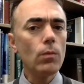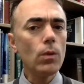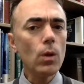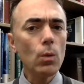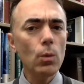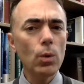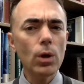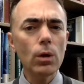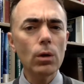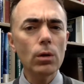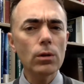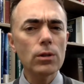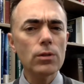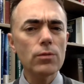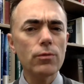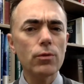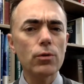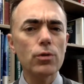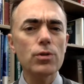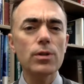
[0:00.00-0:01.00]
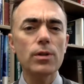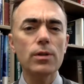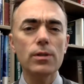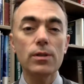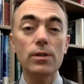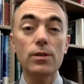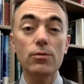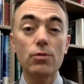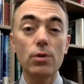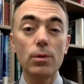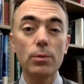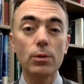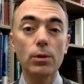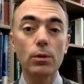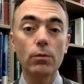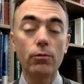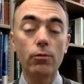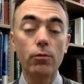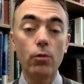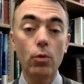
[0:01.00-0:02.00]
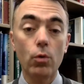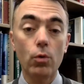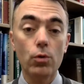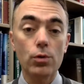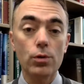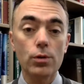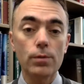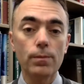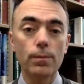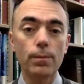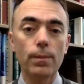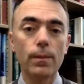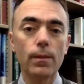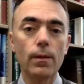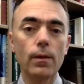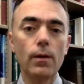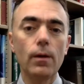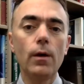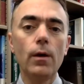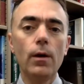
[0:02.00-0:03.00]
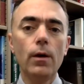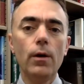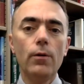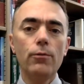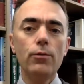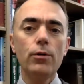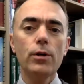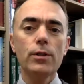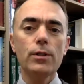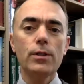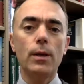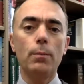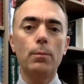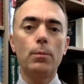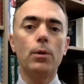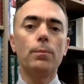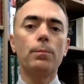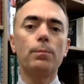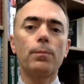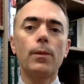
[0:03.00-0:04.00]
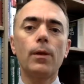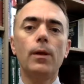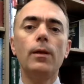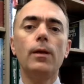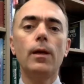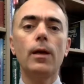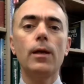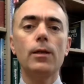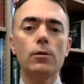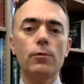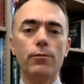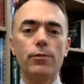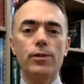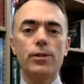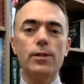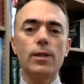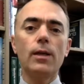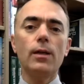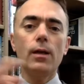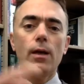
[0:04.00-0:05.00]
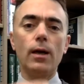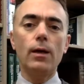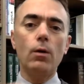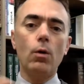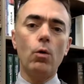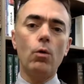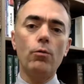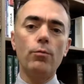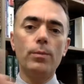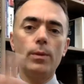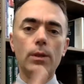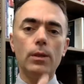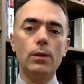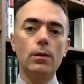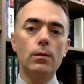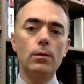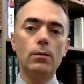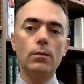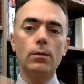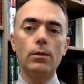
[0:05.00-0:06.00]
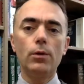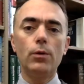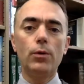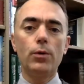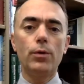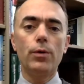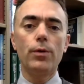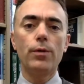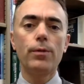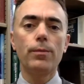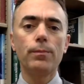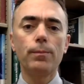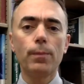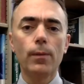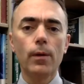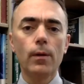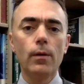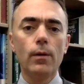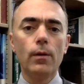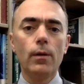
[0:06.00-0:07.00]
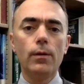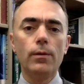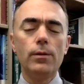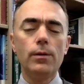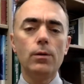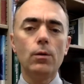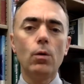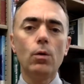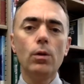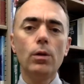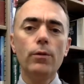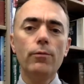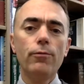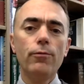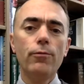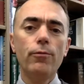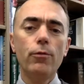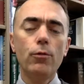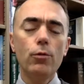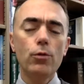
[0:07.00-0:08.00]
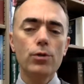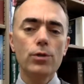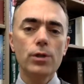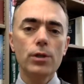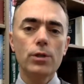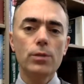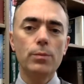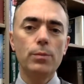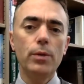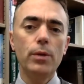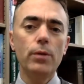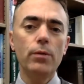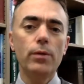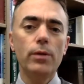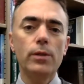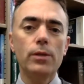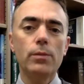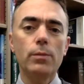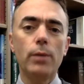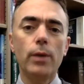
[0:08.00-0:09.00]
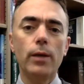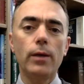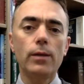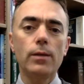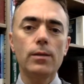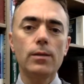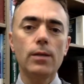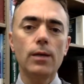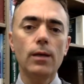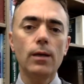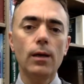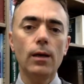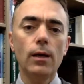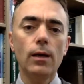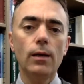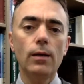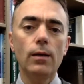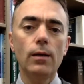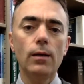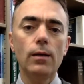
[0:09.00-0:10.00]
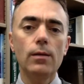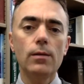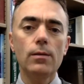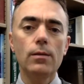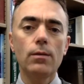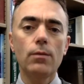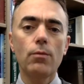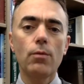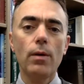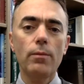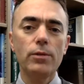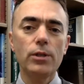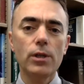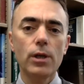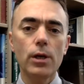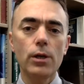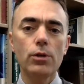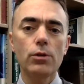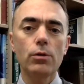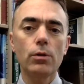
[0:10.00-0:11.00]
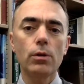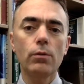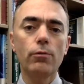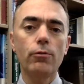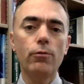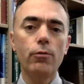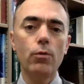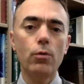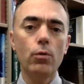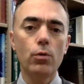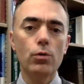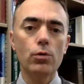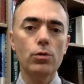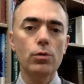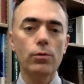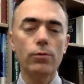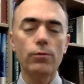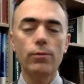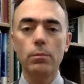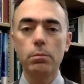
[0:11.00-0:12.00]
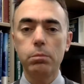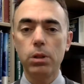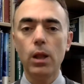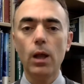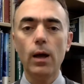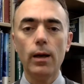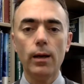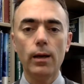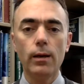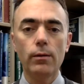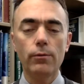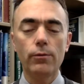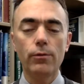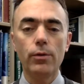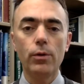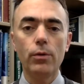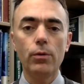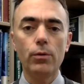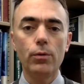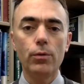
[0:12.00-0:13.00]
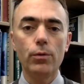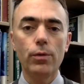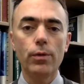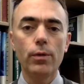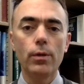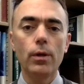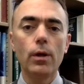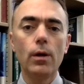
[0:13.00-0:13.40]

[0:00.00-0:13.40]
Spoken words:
We call this force the centripetal force. For example, in the case of a satellite orbiting the Earth, the only force experienced by the satellite is the gravitational force of the planet, of the Earth.